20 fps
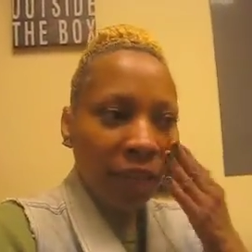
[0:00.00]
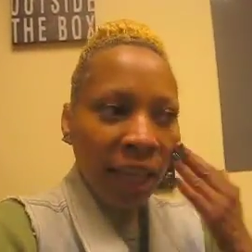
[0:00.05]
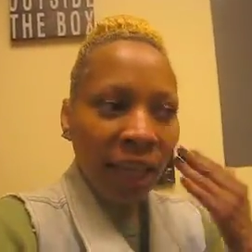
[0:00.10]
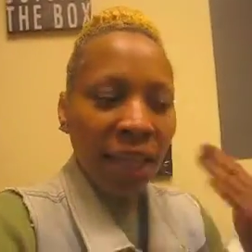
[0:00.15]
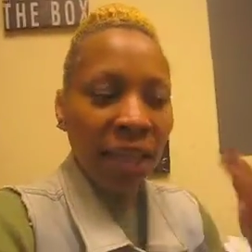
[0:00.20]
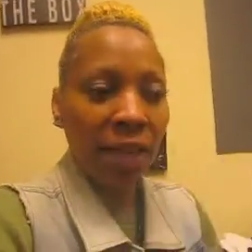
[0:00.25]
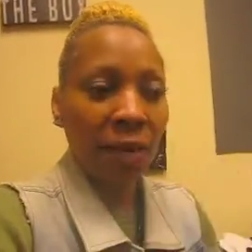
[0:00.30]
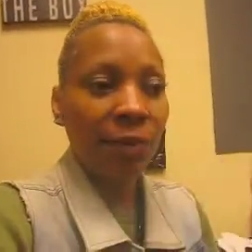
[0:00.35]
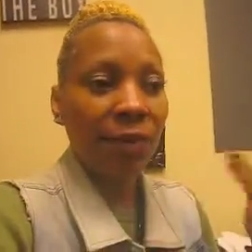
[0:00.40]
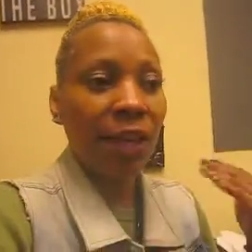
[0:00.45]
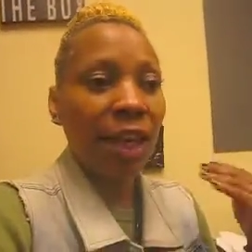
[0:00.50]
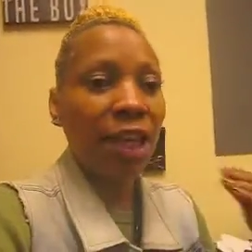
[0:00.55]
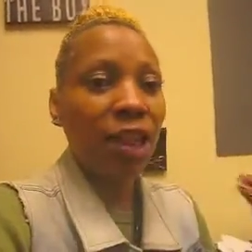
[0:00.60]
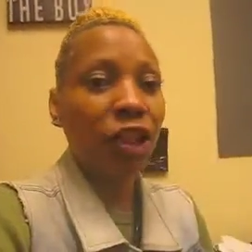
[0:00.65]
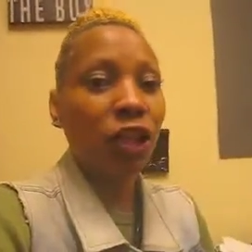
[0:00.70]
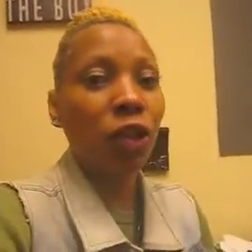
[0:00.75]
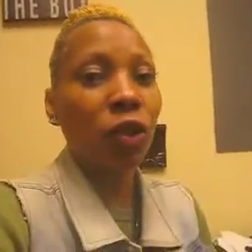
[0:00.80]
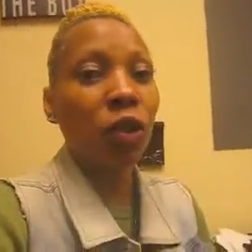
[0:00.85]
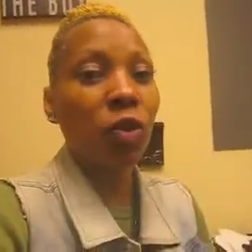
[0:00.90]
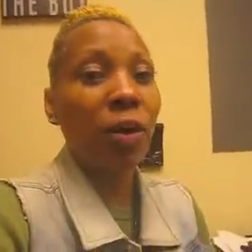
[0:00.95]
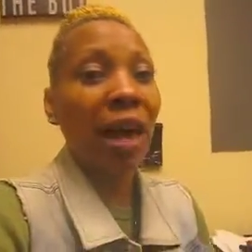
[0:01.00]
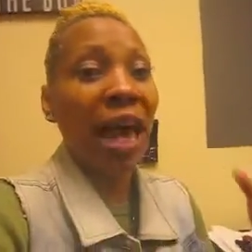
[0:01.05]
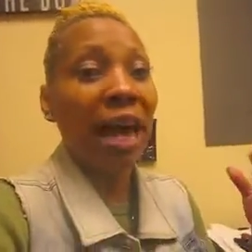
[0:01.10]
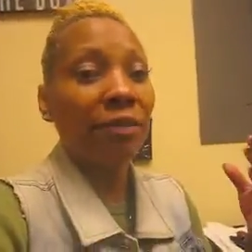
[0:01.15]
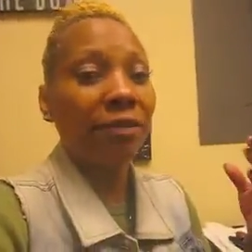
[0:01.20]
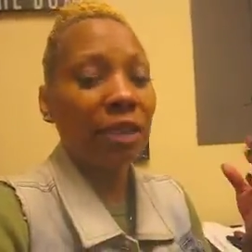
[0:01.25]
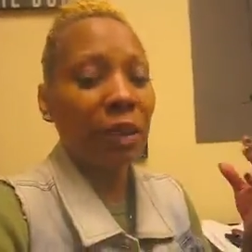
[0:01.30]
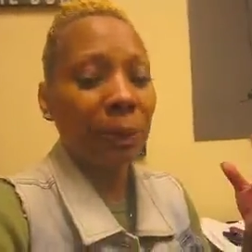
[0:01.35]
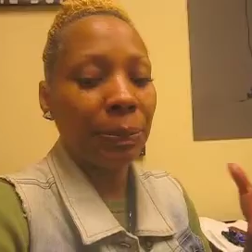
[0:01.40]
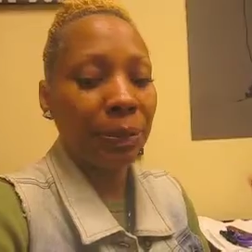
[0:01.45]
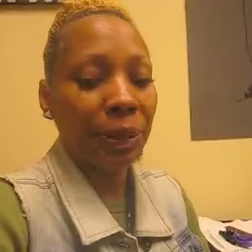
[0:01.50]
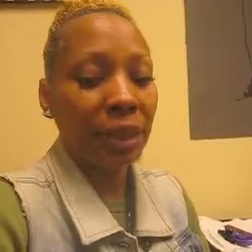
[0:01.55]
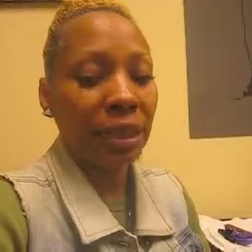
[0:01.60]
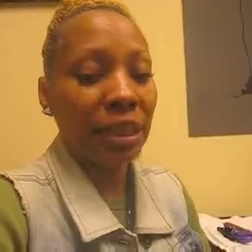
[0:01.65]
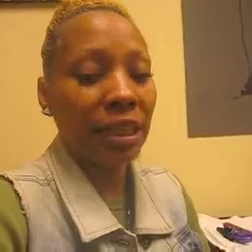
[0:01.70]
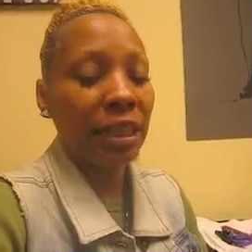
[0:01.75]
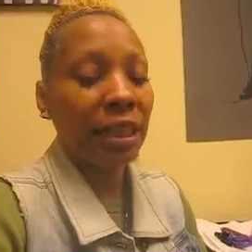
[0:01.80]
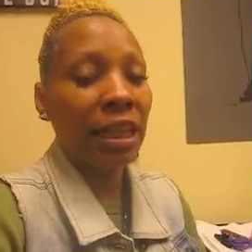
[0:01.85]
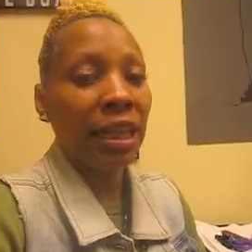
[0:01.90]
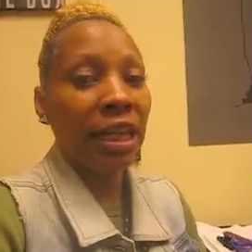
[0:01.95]
And if they do, you have to put
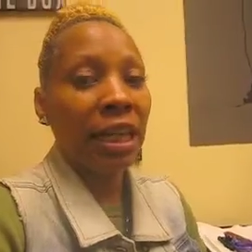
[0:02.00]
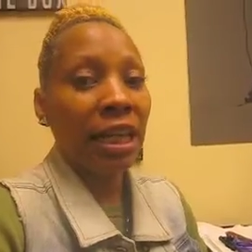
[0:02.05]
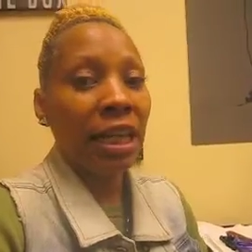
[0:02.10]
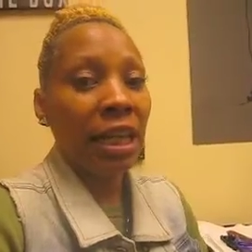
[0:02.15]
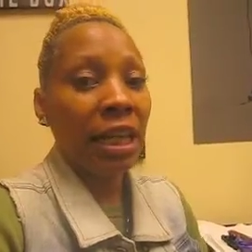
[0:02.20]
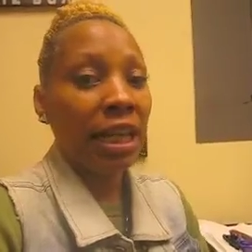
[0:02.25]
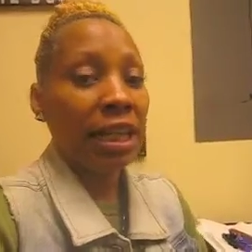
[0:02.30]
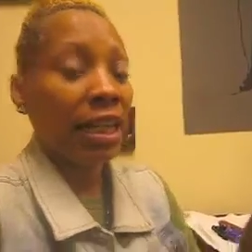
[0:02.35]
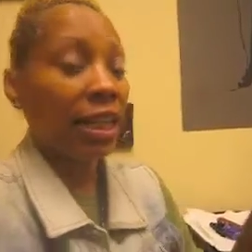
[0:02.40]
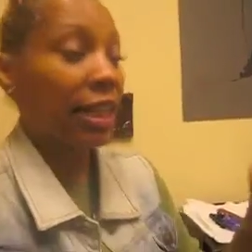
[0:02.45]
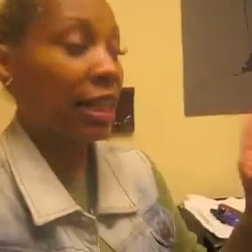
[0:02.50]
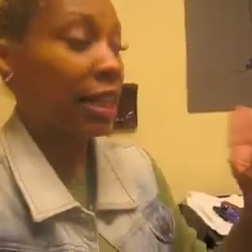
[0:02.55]
it in a